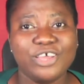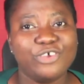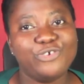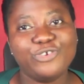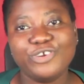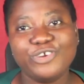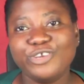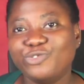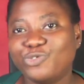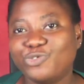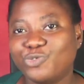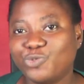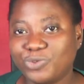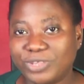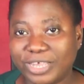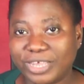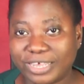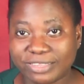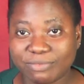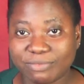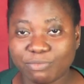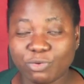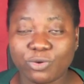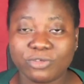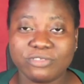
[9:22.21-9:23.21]
You don't need to do
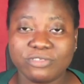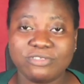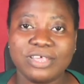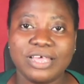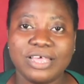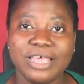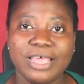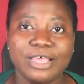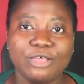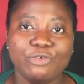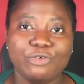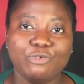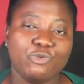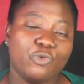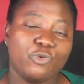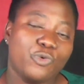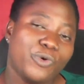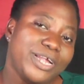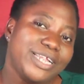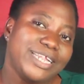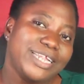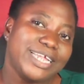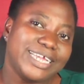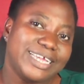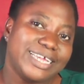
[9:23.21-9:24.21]
that, because
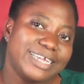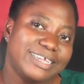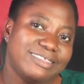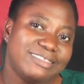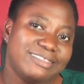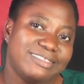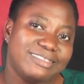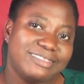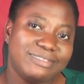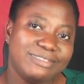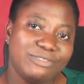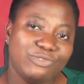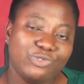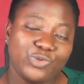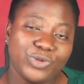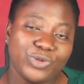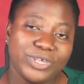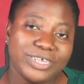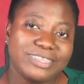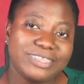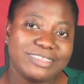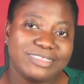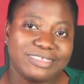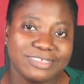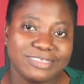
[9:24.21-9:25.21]

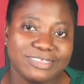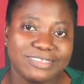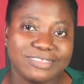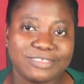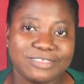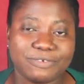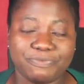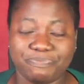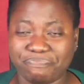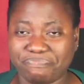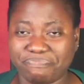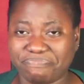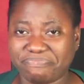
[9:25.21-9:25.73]
doing this,